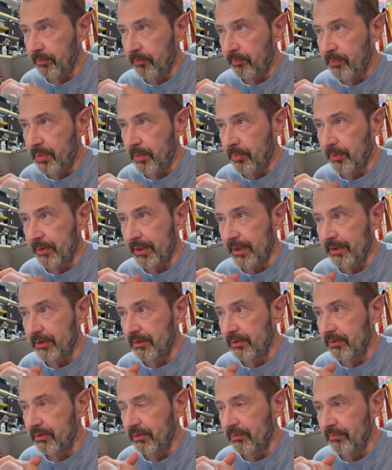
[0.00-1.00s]
people get
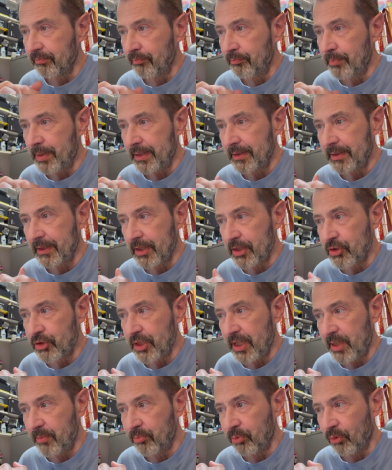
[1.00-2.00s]
bent out of
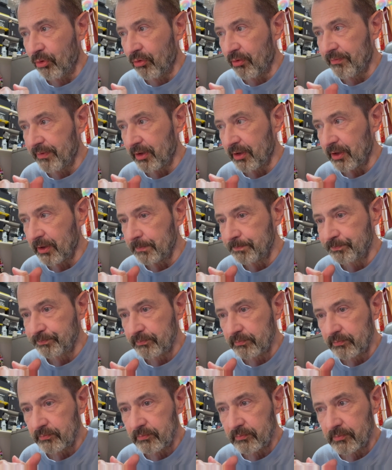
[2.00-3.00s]
shape over
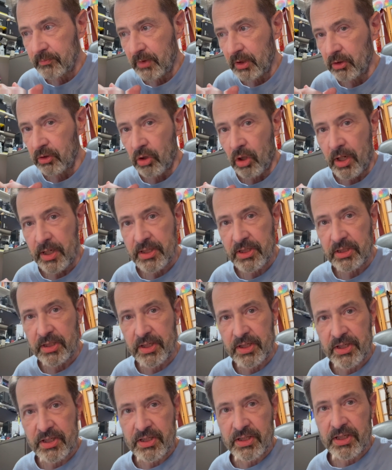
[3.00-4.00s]

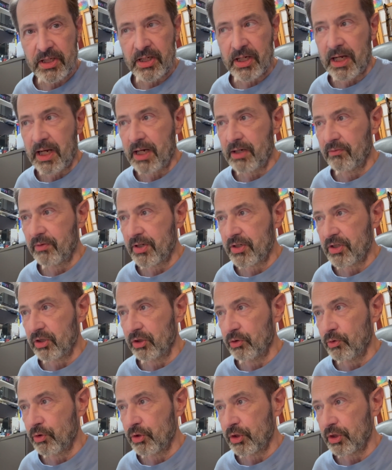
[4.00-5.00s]
lossless,
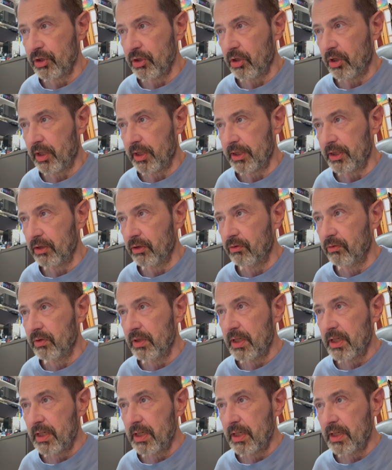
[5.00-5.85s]
high-resolution audio.